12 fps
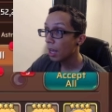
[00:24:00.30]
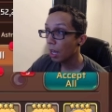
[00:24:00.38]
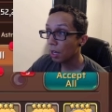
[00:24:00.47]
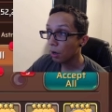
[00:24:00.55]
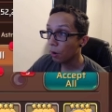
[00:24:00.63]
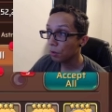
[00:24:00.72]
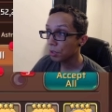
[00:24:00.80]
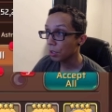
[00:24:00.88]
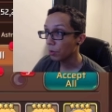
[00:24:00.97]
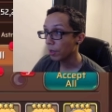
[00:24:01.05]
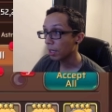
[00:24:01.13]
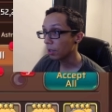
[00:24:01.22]
and
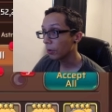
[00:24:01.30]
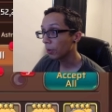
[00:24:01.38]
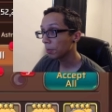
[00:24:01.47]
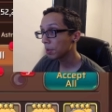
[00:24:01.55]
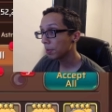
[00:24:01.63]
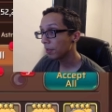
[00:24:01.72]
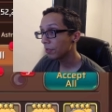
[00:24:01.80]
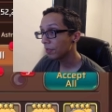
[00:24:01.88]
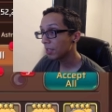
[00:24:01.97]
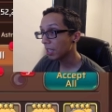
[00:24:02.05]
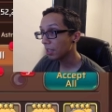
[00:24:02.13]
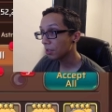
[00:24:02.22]
also in Golem's
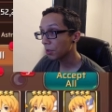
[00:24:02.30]
B15,